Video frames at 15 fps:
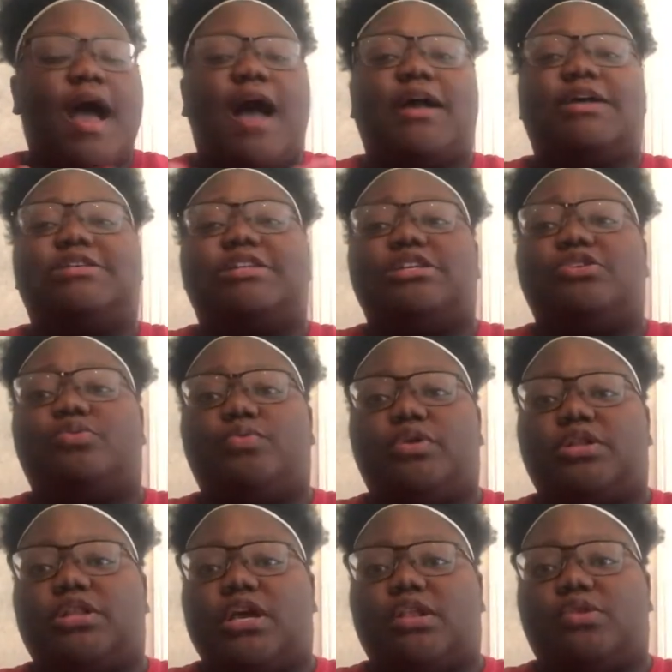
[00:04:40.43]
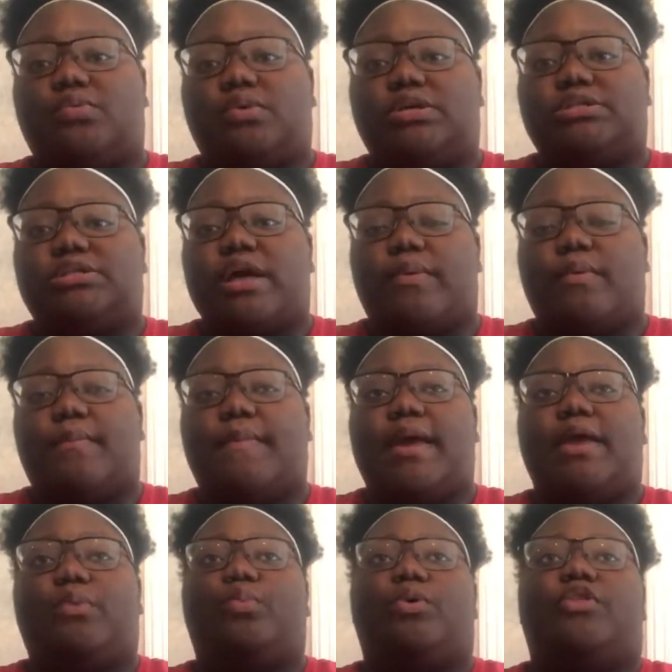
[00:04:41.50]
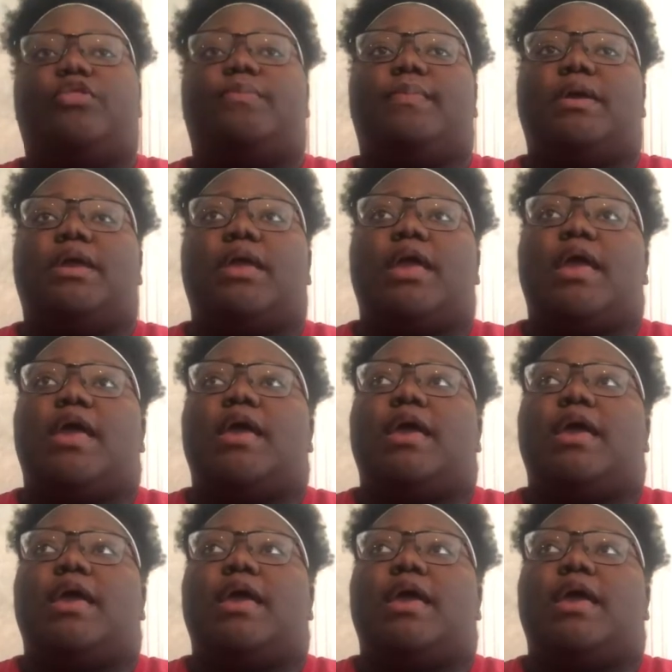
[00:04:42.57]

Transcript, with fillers: Because I do want to thank the ones that remain with me.